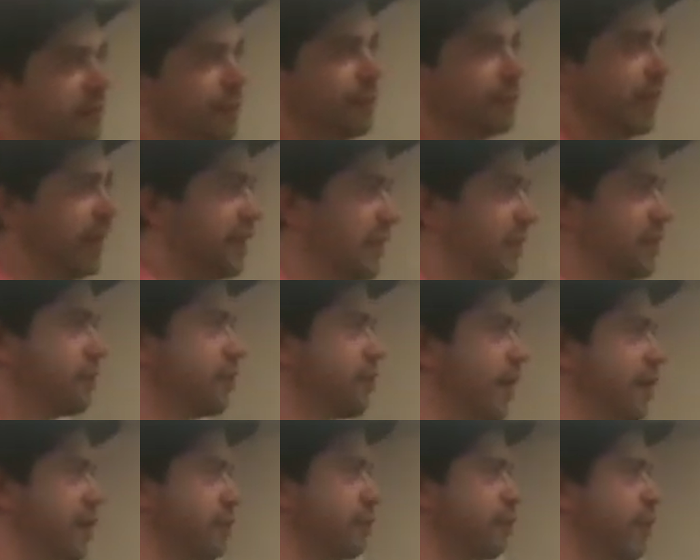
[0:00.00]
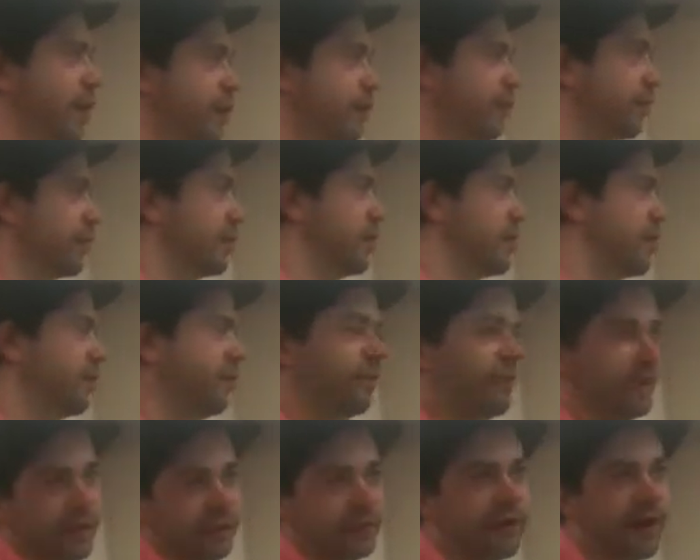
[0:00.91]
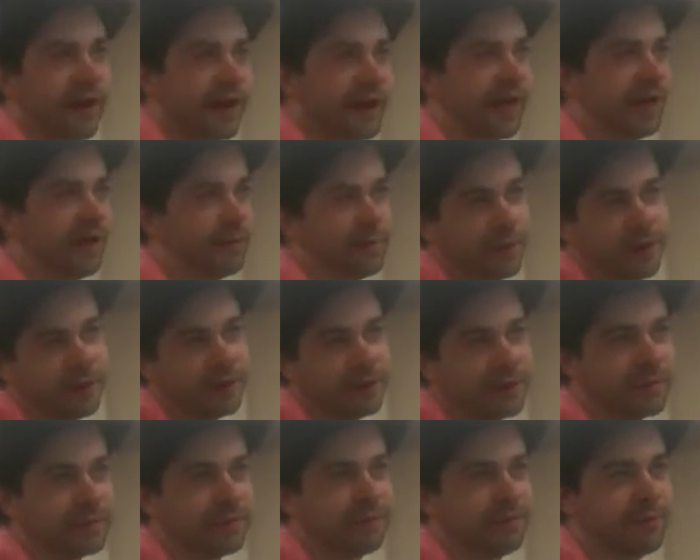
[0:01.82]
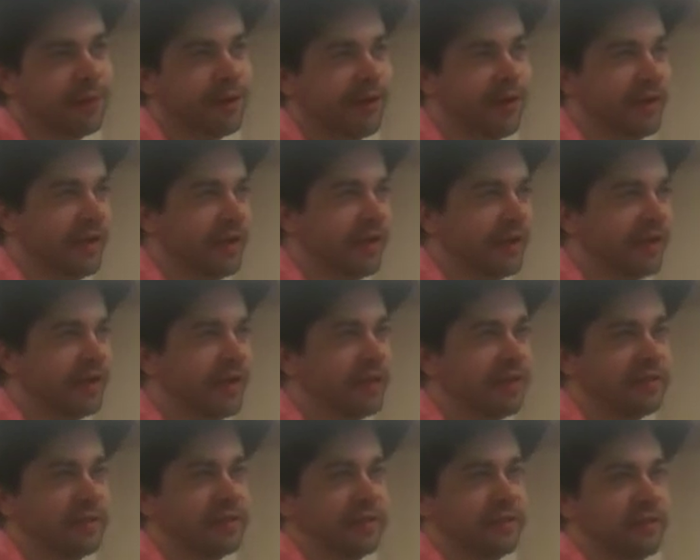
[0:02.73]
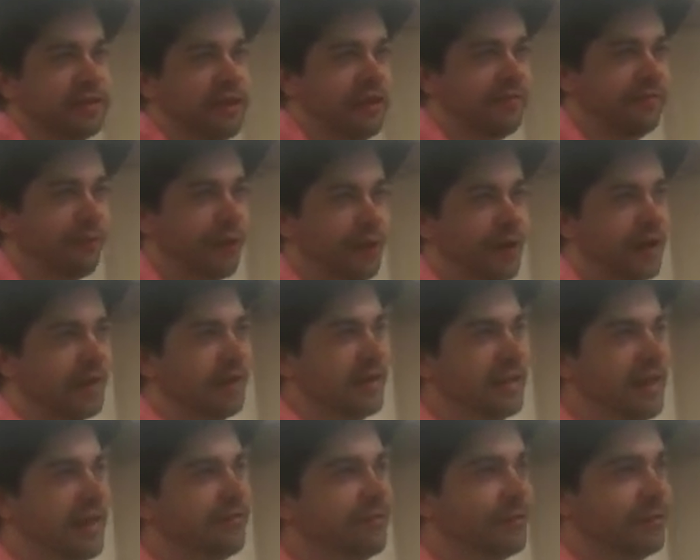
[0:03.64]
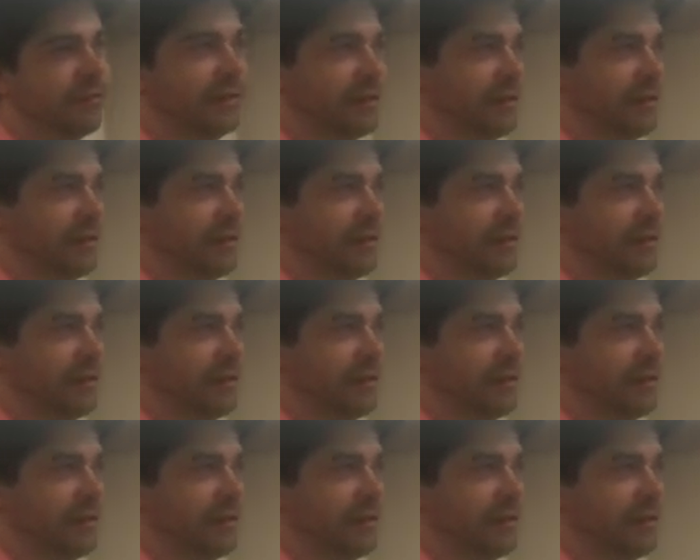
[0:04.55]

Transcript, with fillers: do like destruction rituals on their aristocratic enemies by. Uh, invoking the devil